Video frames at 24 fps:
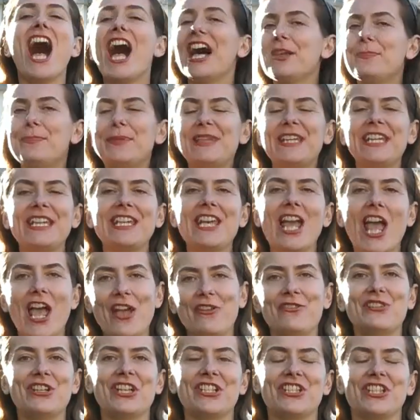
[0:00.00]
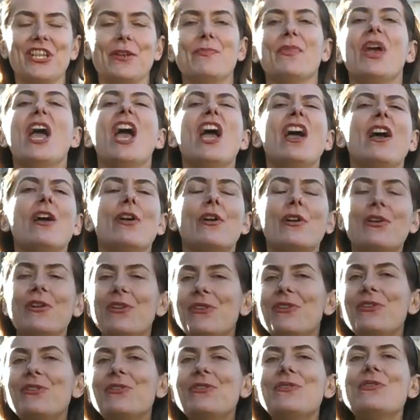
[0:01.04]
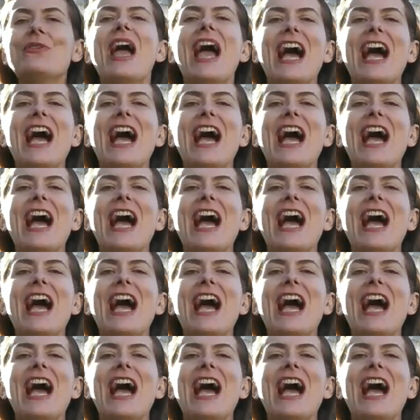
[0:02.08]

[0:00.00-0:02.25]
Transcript: IP ownership. Who